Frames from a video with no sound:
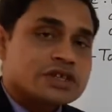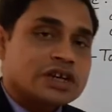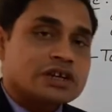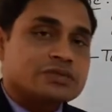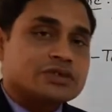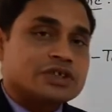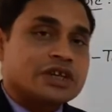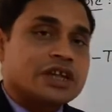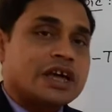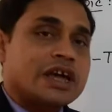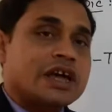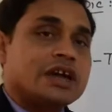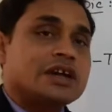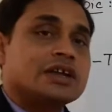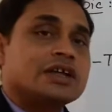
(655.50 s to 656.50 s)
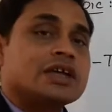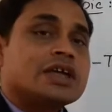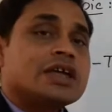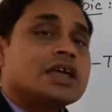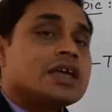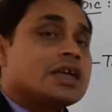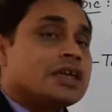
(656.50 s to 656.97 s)
cell division, and
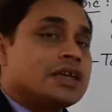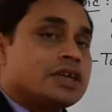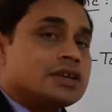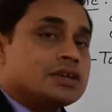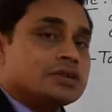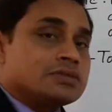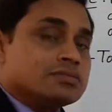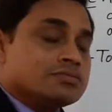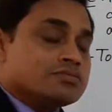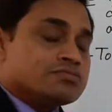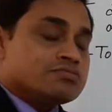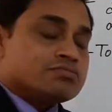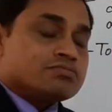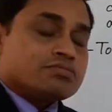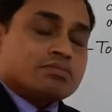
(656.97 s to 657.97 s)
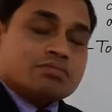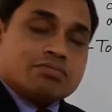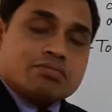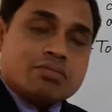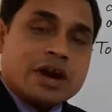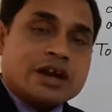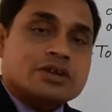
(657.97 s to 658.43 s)
in
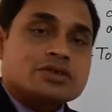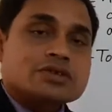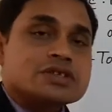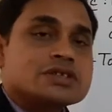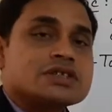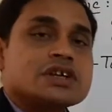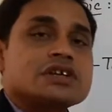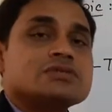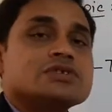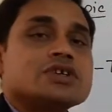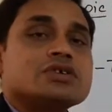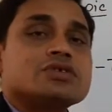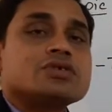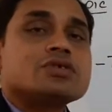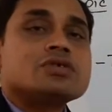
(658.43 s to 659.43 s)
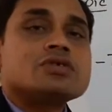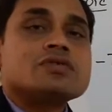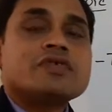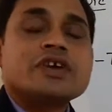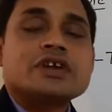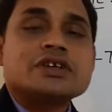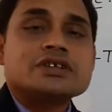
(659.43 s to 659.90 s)
mitosis cell division no
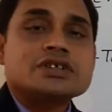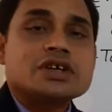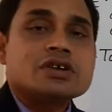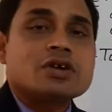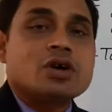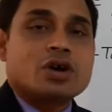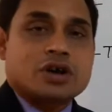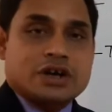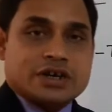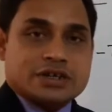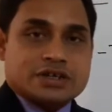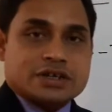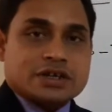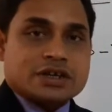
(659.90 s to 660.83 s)
variation occurs.